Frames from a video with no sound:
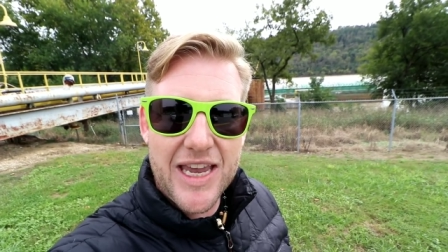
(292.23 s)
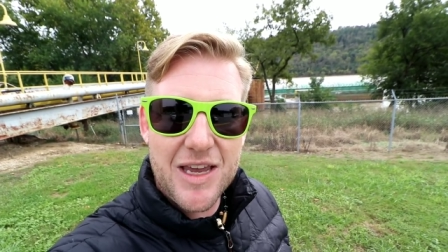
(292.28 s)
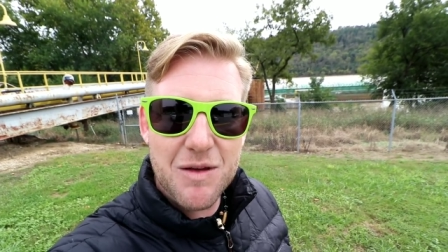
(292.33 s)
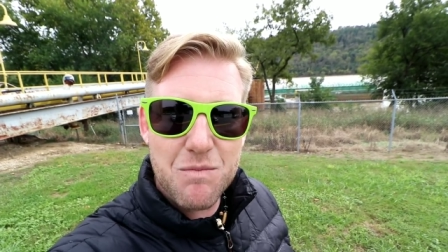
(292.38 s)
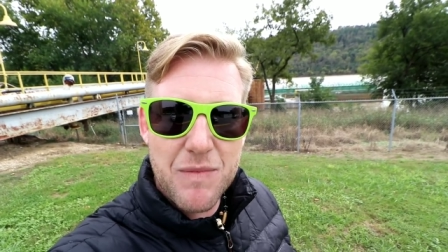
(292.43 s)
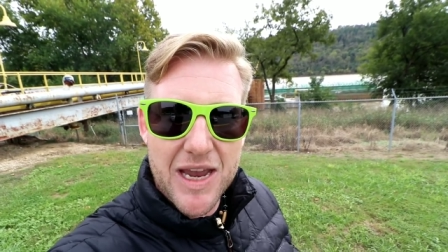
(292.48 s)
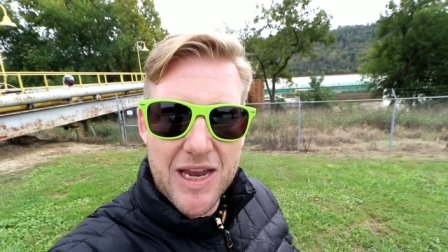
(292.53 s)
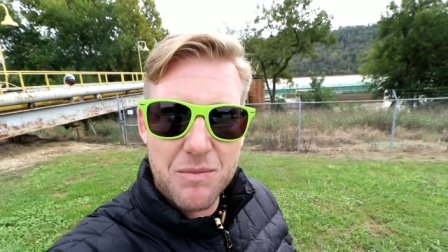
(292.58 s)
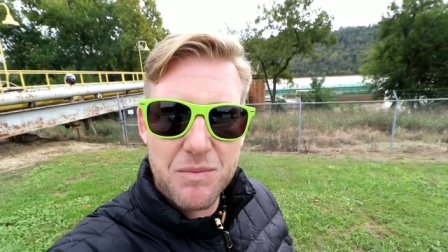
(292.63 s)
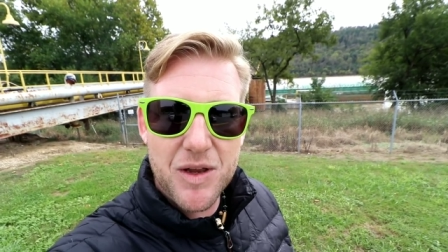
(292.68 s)
He
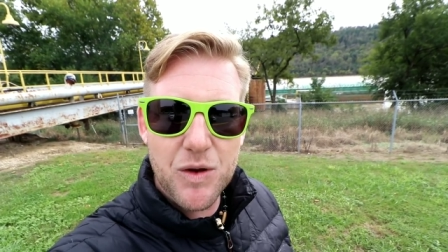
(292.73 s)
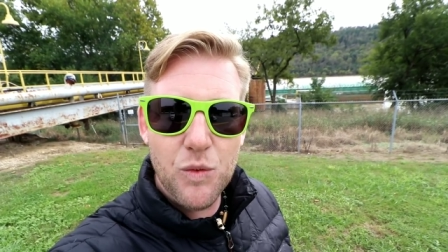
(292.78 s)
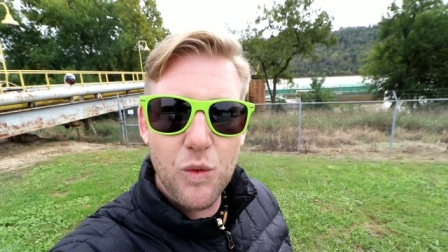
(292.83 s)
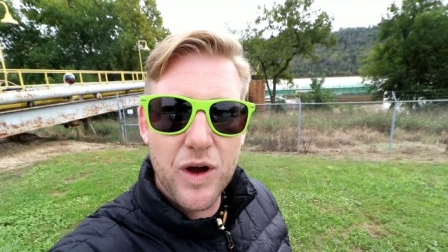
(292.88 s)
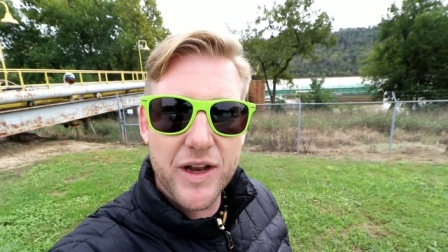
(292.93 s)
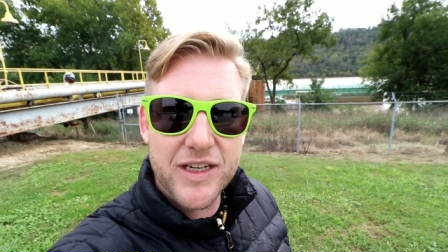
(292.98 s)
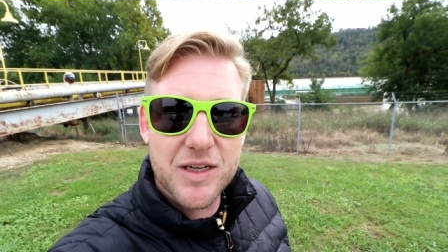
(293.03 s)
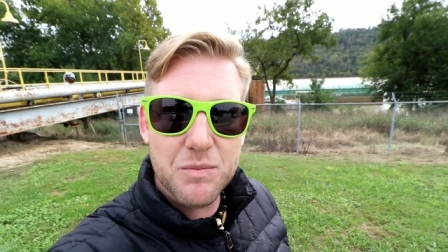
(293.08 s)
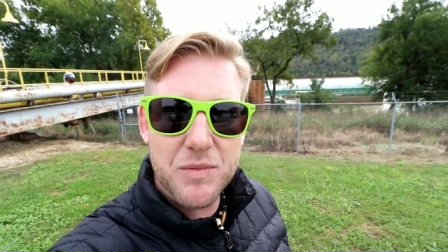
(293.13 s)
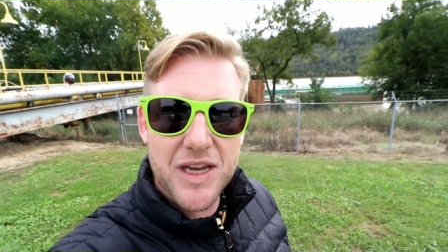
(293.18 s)
made me
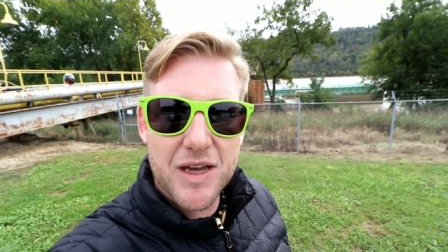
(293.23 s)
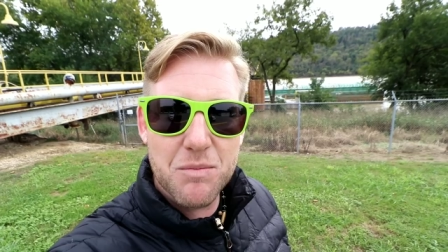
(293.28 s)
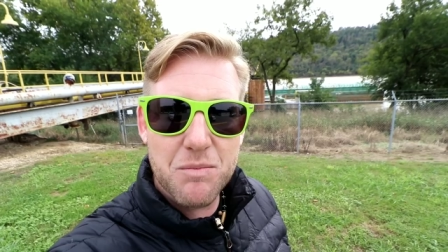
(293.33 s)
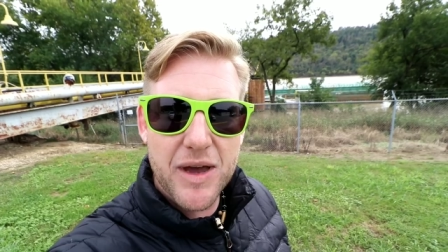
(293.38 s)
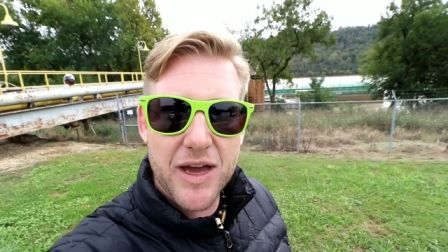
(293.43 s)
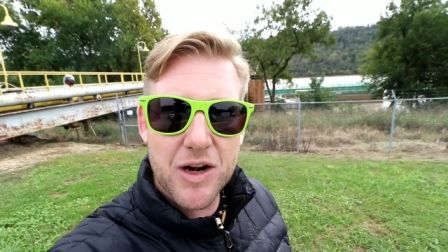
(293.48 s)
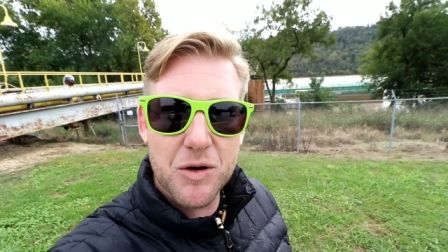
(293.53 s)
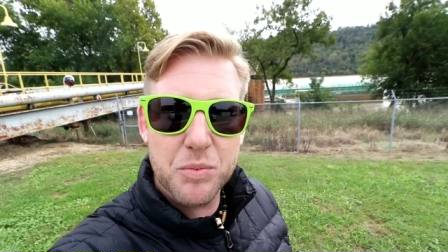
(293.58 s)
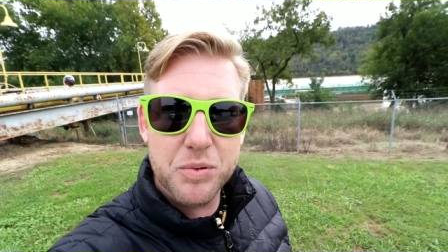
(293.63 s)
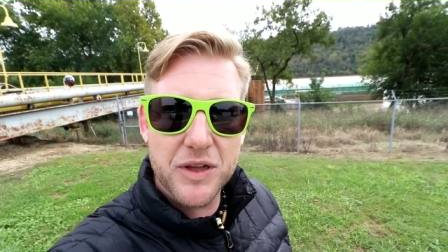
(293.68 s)
want to be a
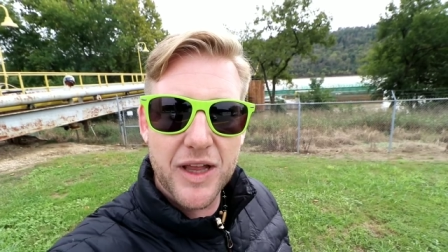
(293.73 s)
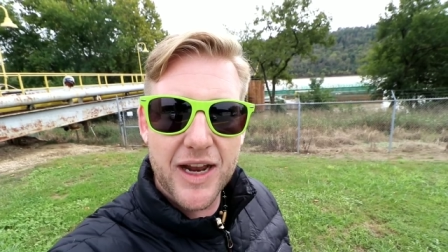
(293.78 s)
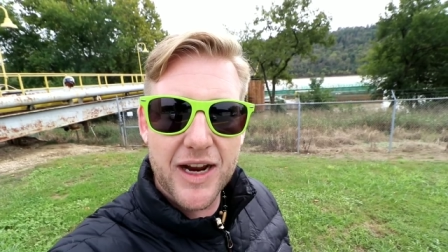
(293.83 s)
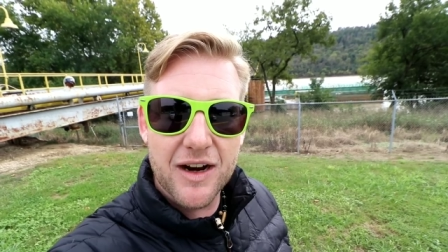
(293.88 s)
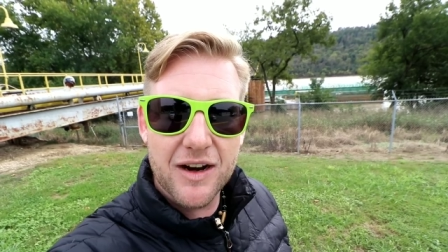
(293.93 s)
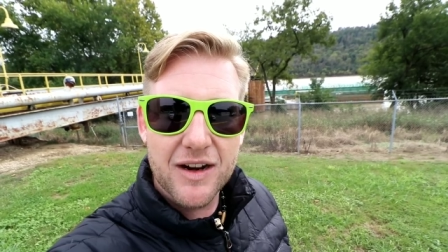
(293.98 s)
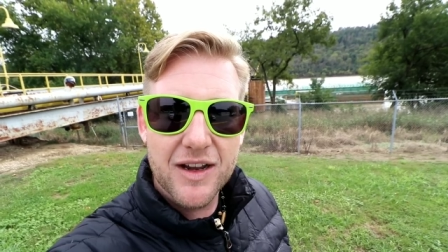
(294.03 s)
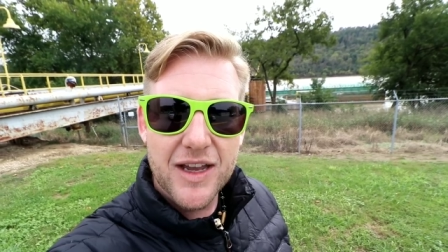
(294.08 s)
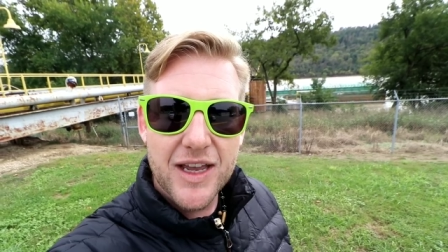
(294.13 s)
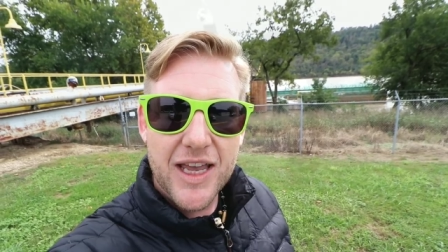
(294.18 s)
better
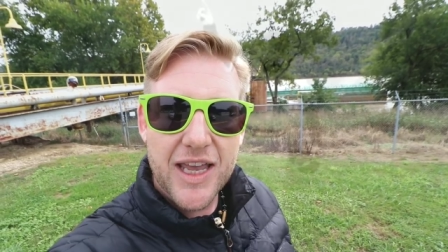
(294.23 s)
player.